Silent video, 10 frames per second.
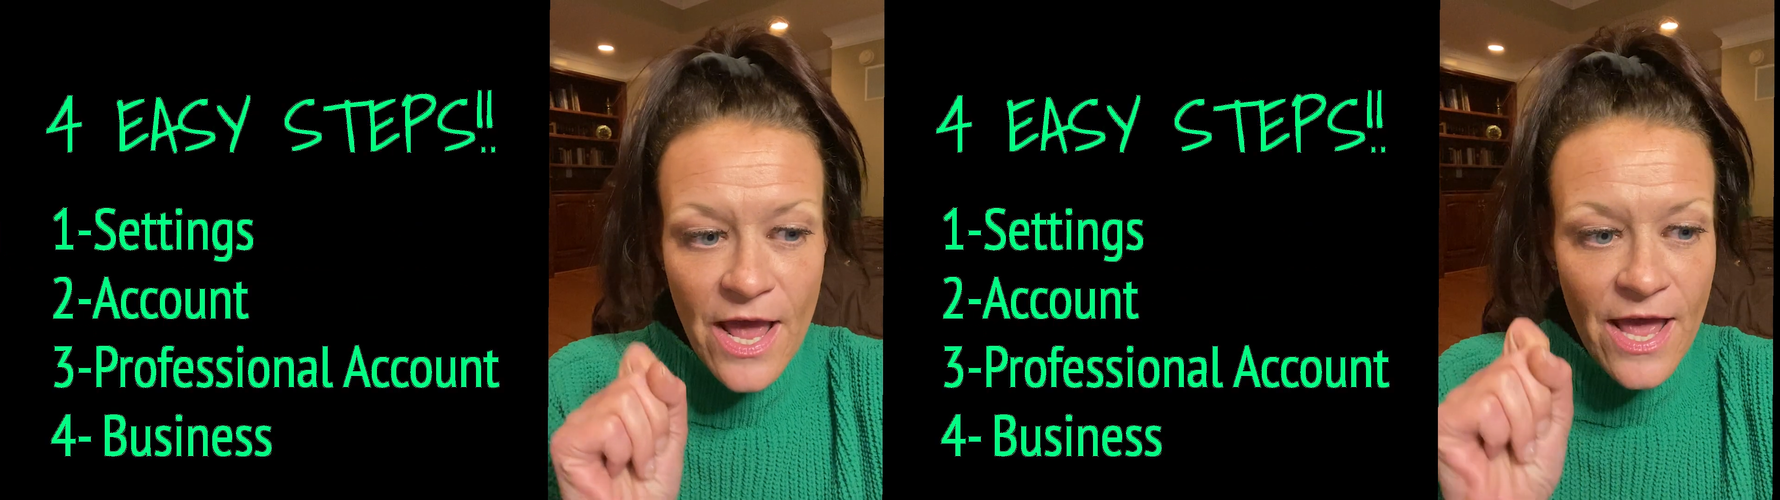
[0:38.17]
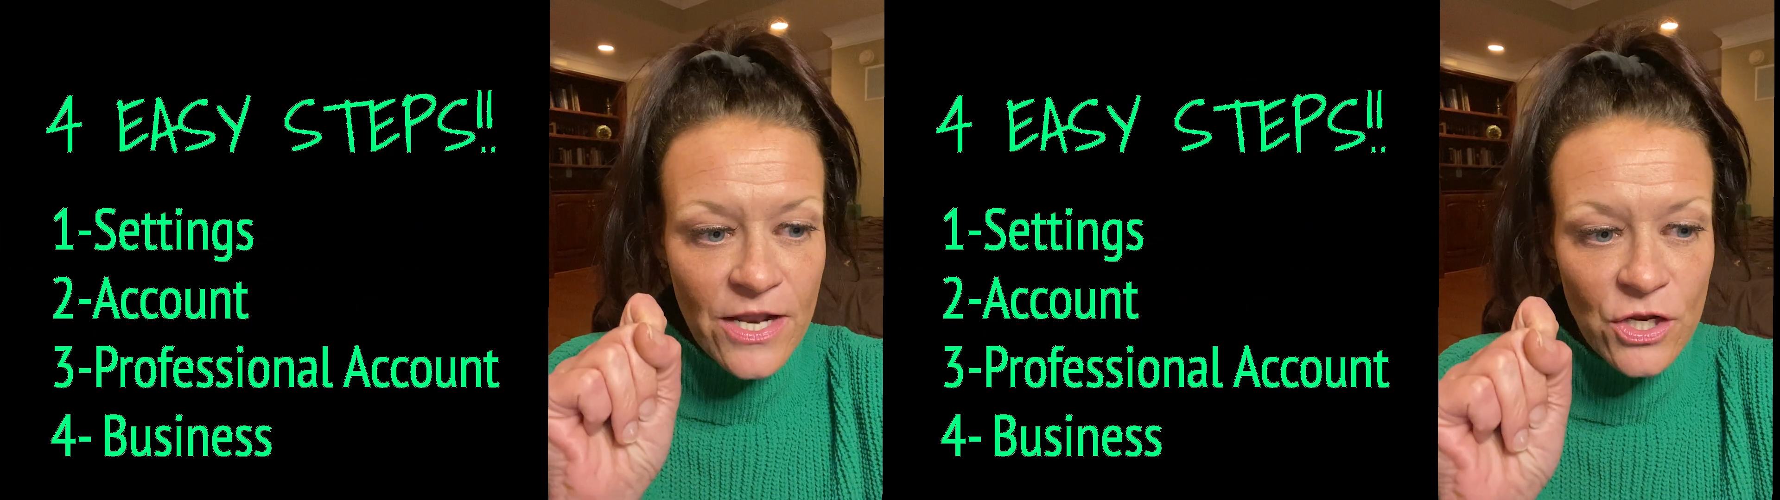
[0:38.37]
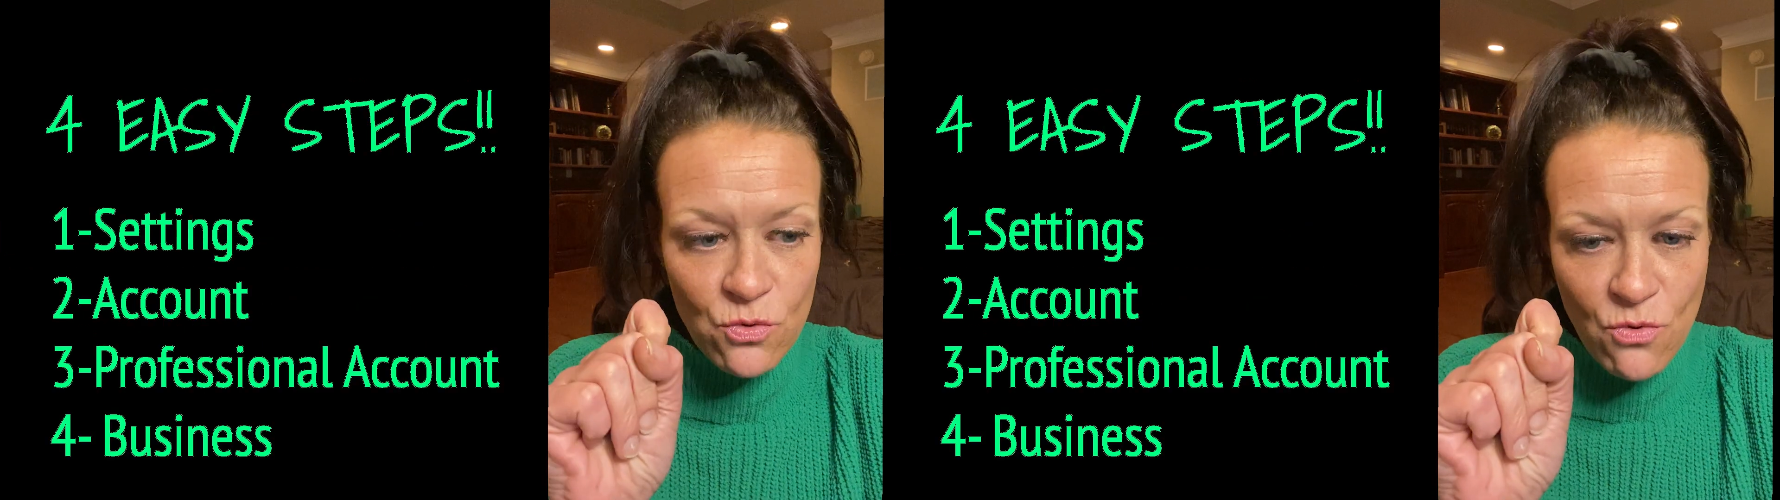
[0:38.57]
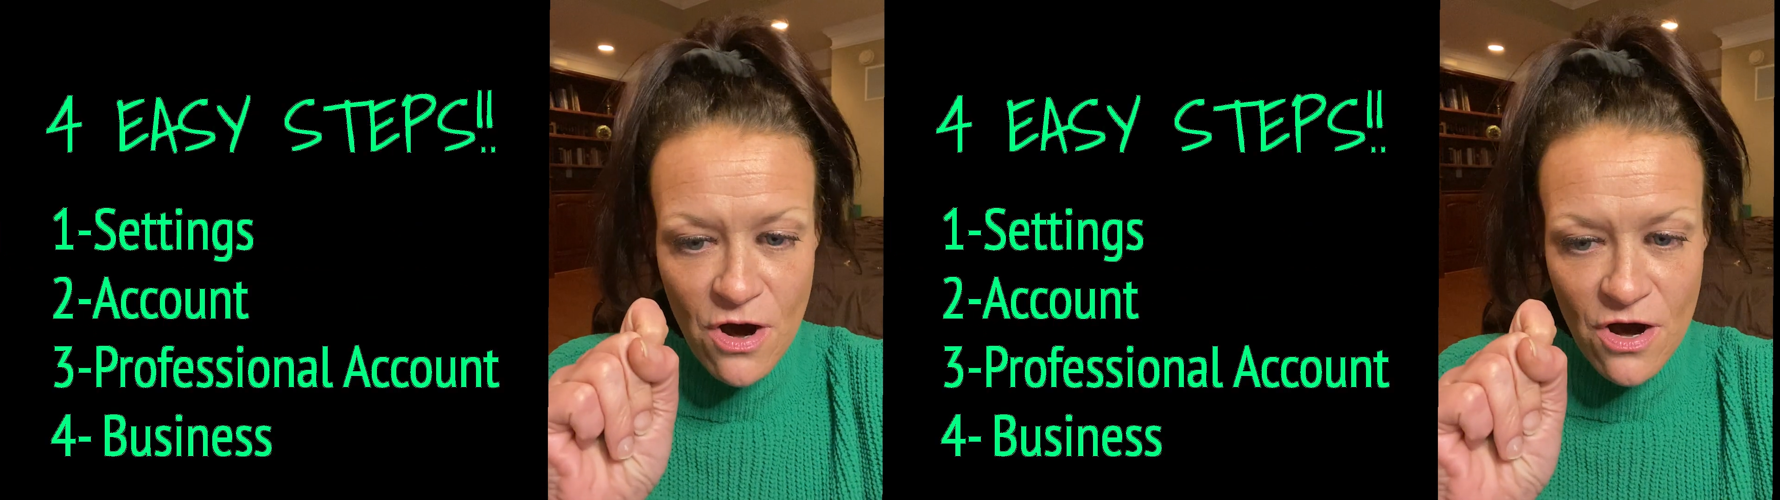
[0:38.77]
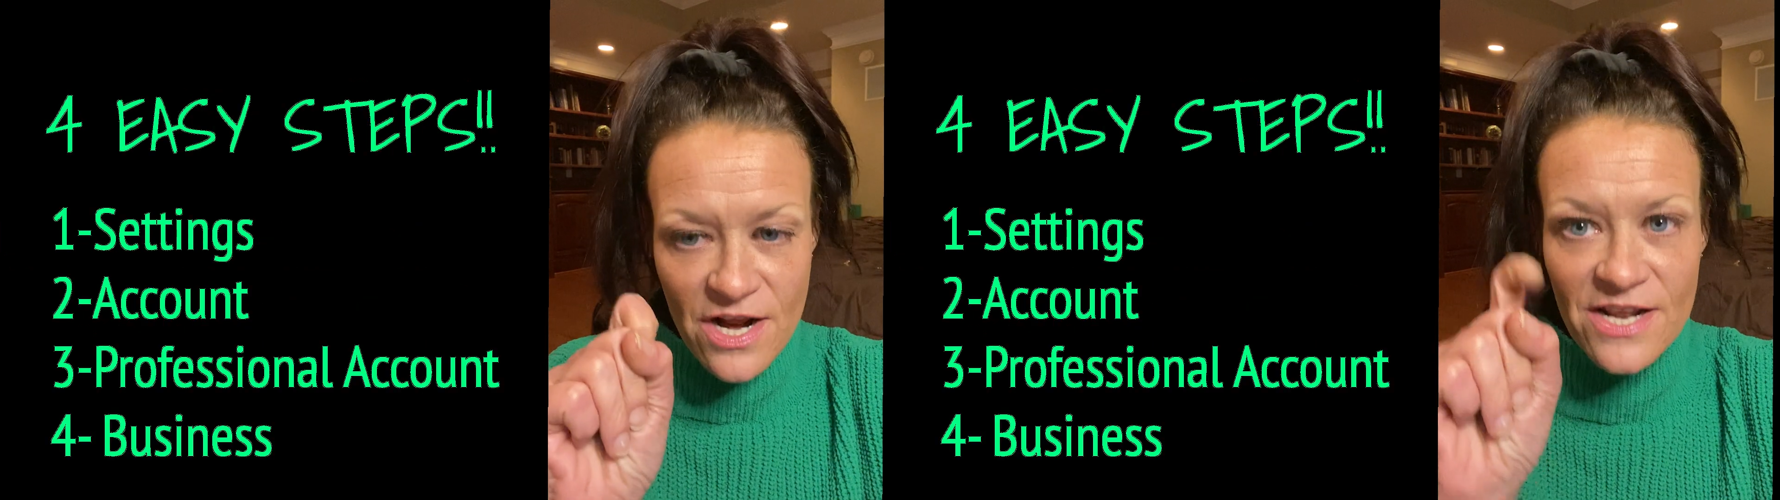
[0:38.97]
and you are
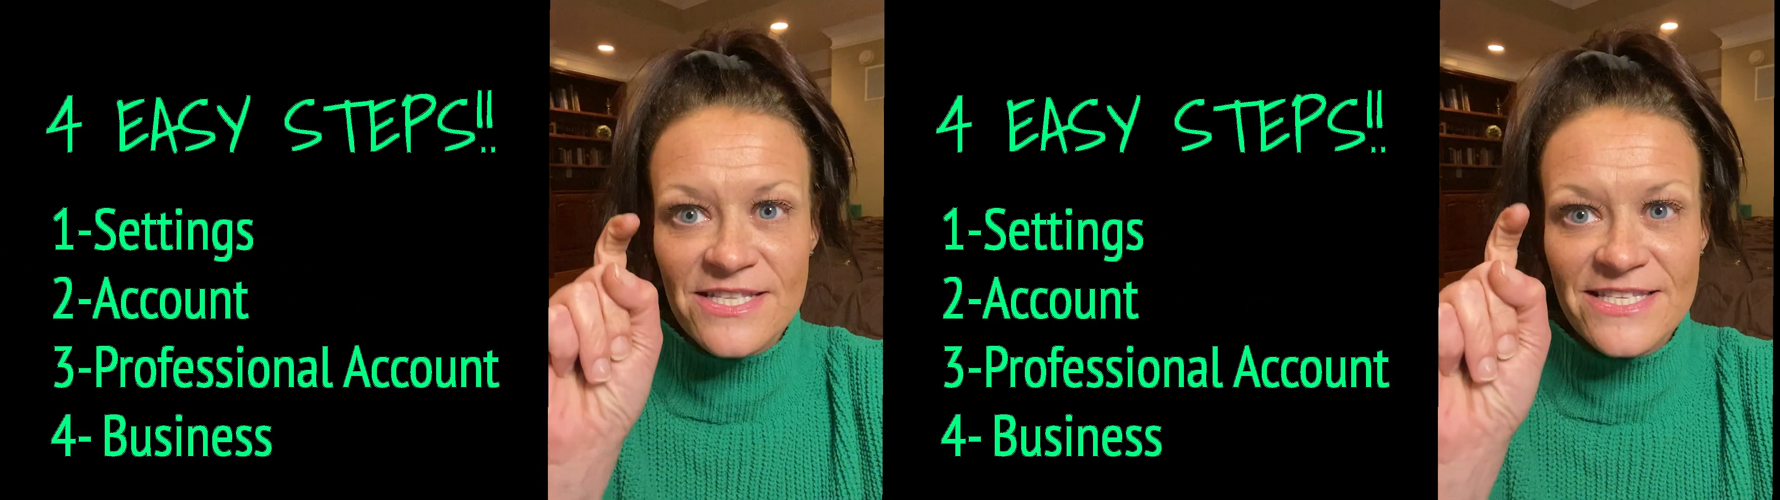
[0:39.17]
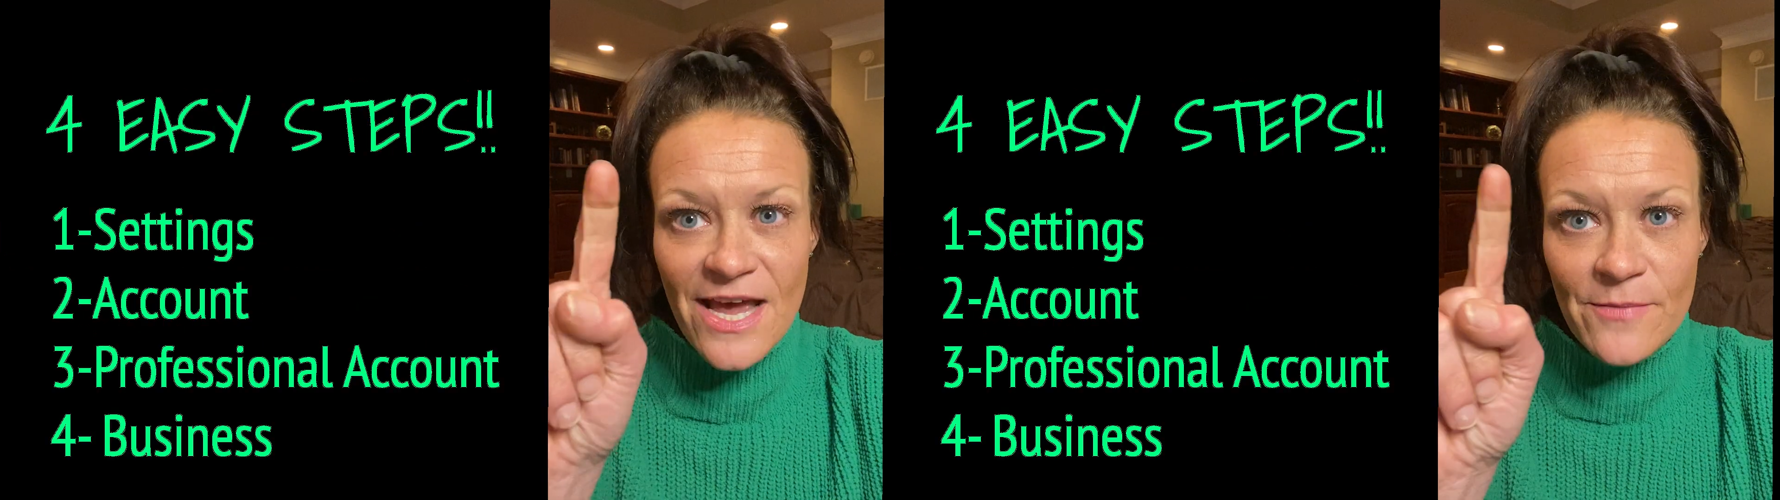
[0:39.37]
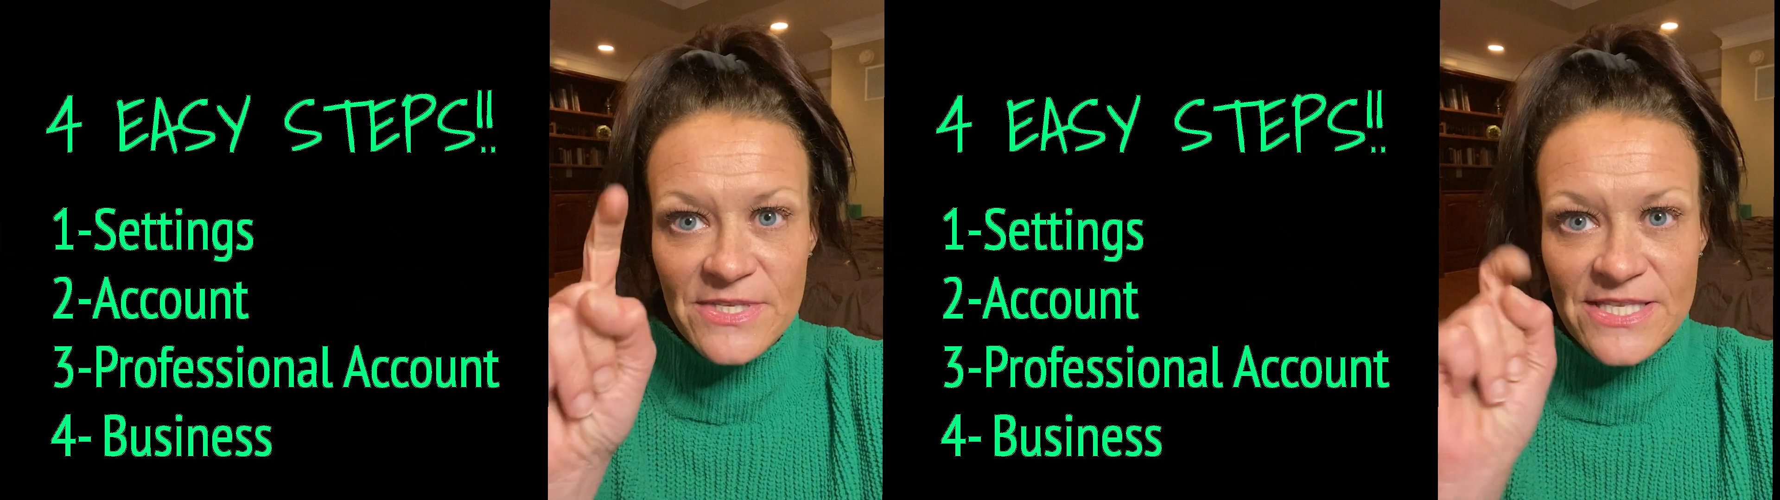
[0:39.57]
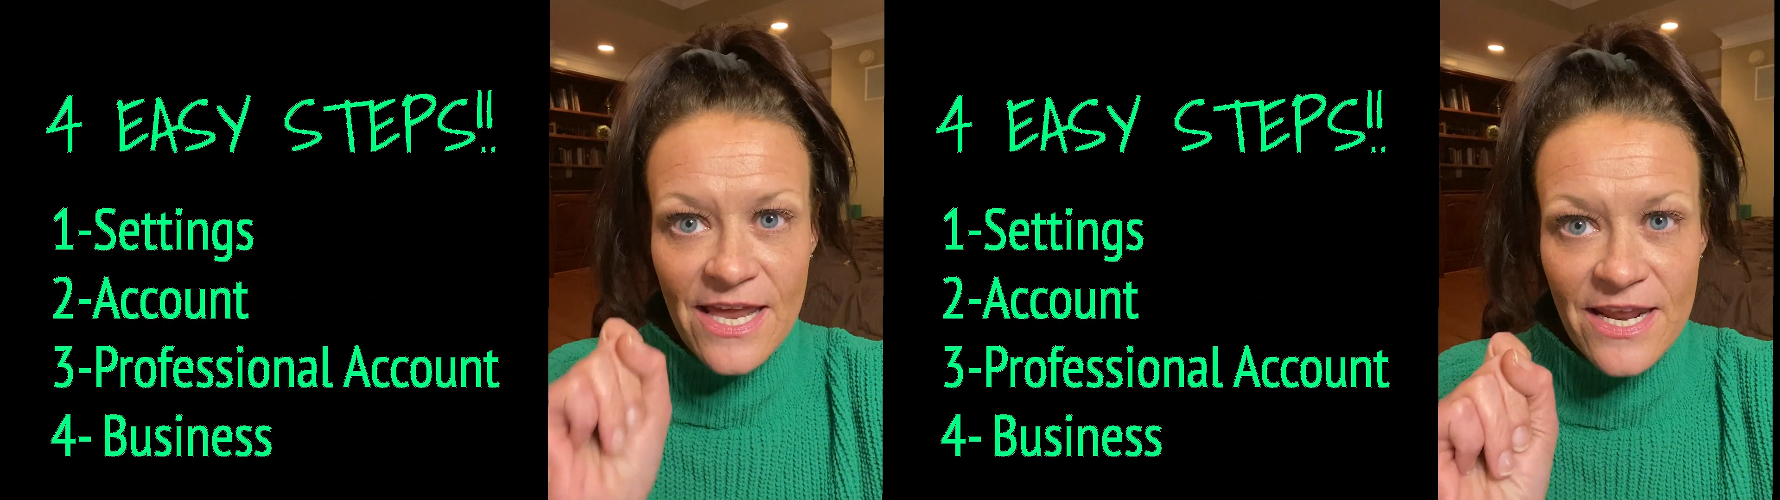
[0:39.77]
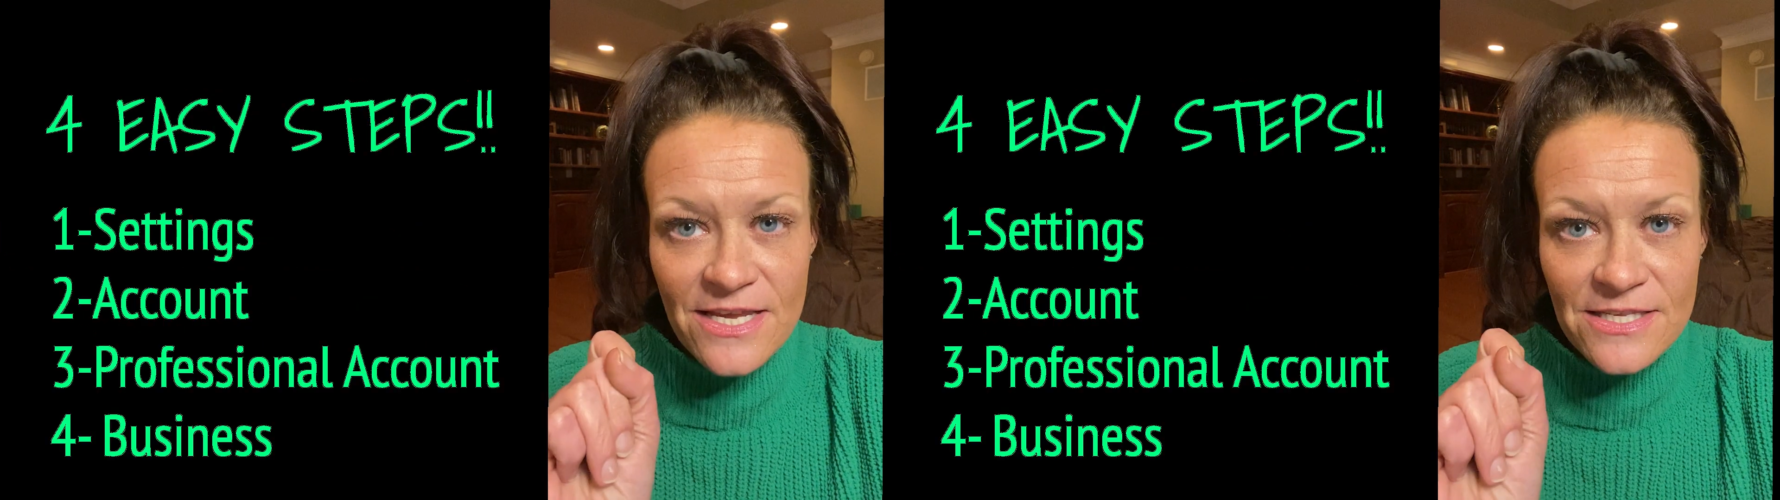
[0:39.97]
gonna tap
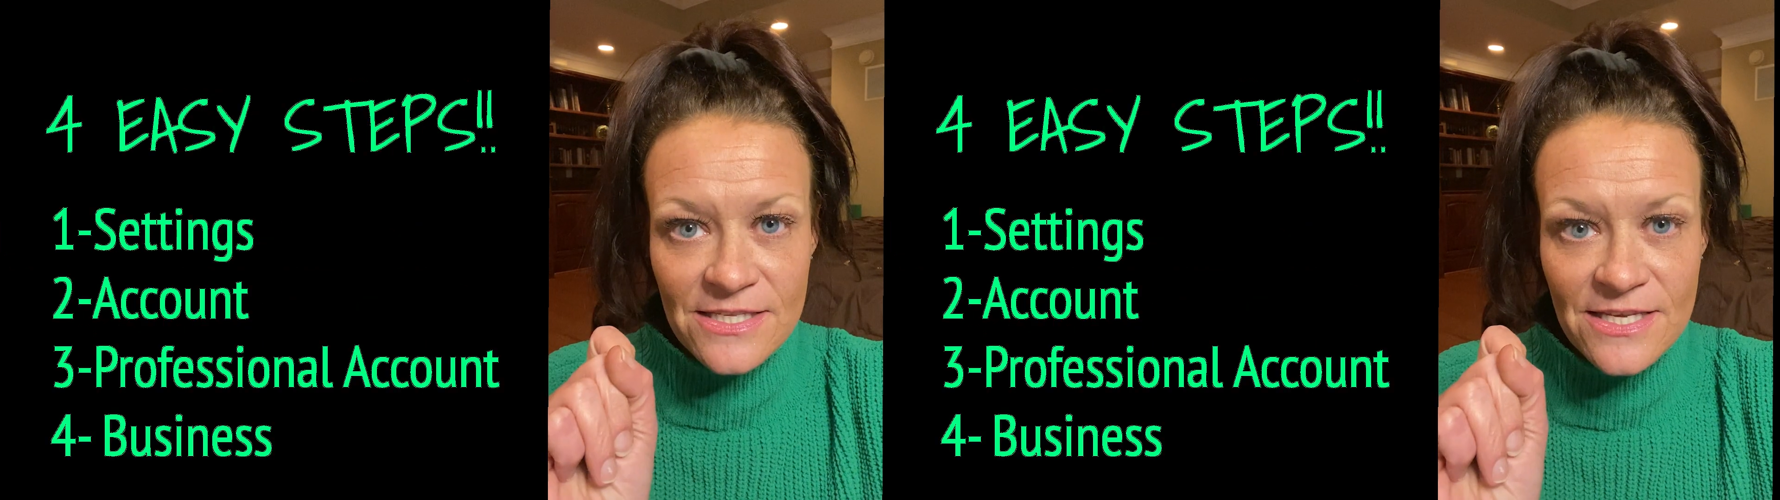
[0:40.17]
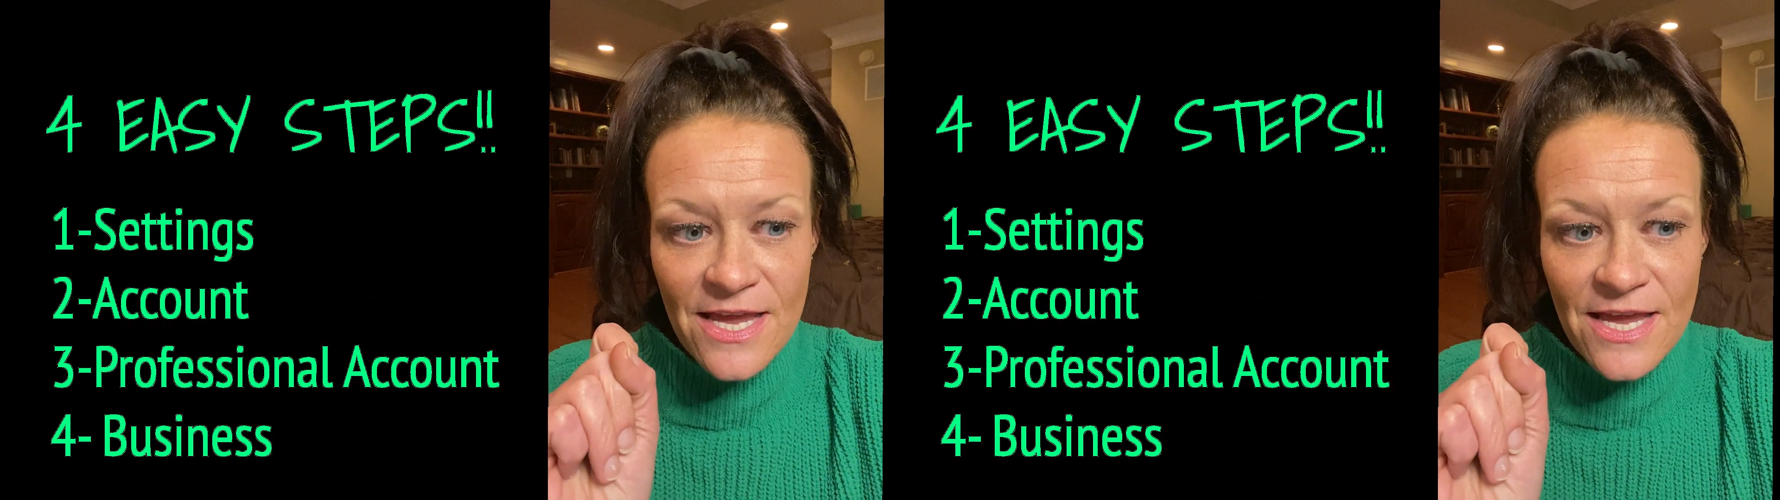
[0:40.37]
settings